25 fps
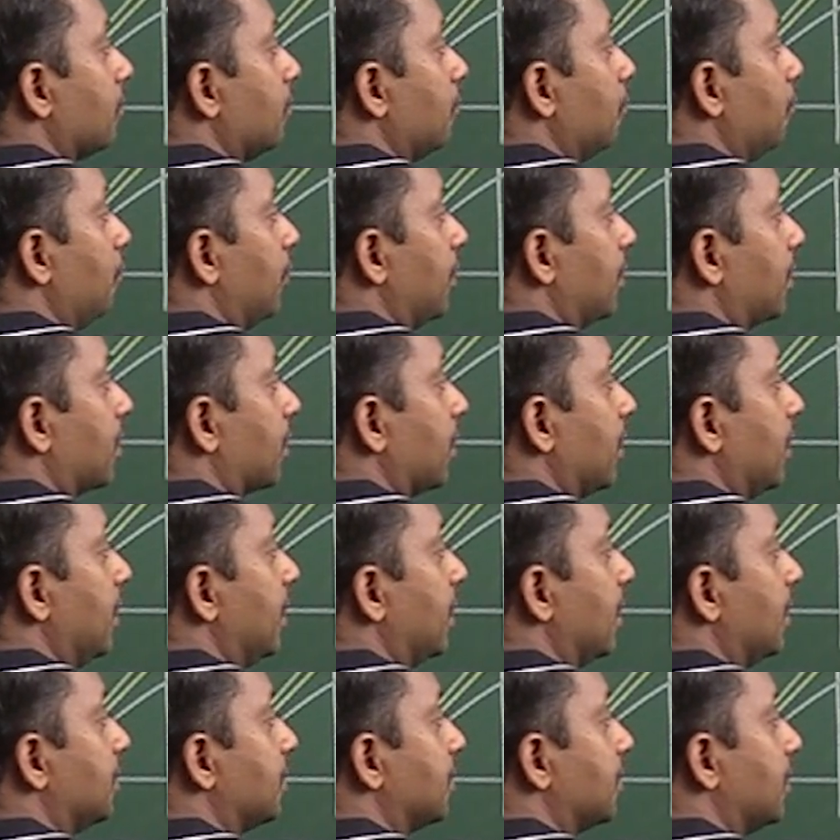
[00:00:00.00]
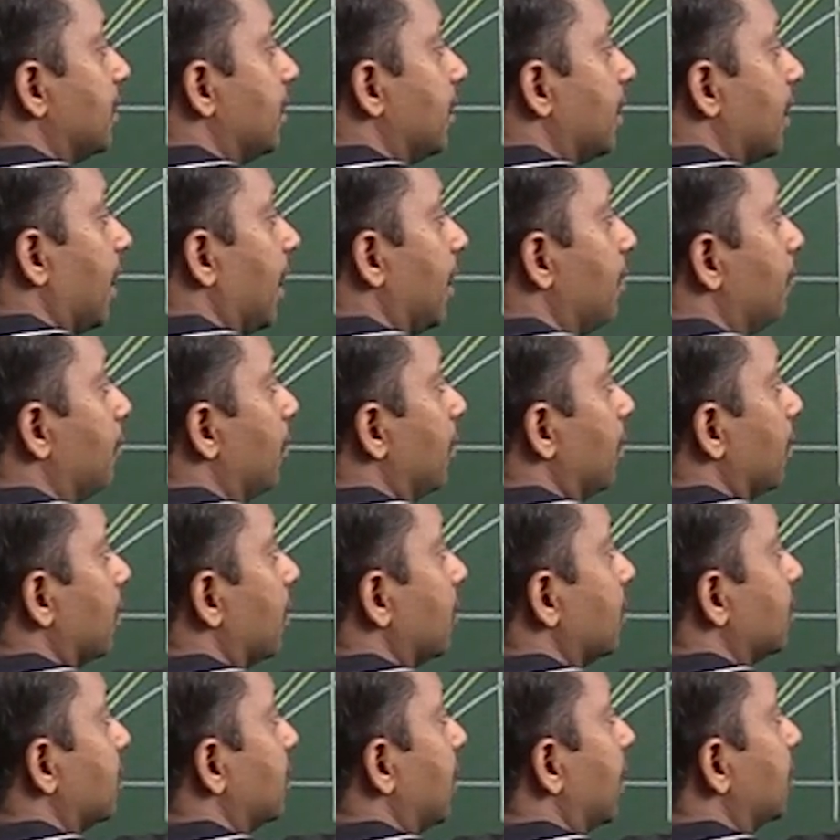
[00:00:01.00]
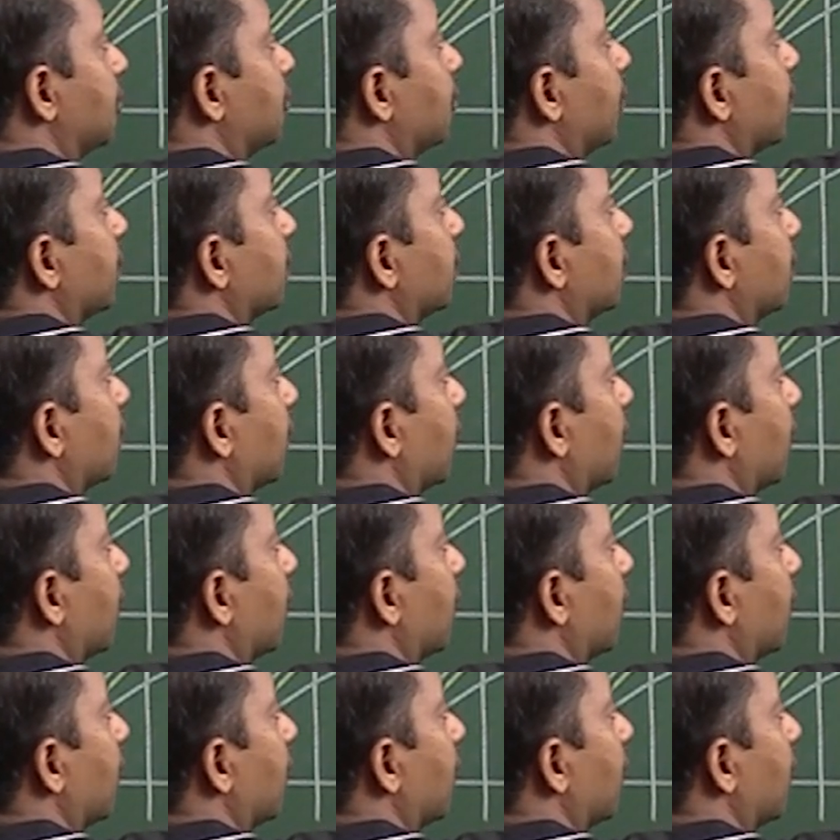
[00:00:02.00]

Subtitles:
with intensity I1, saturation